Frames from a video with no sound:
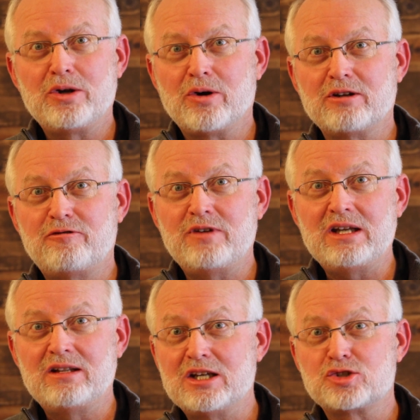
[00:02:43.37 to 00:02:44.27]
going to
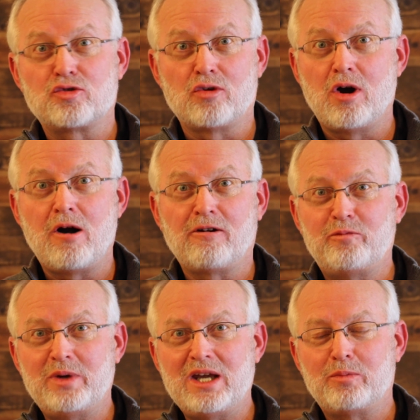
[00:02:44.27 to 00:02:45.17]
feed this throng
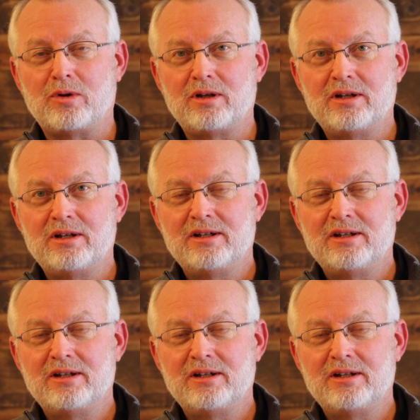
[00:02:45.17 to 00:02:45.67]
of people?"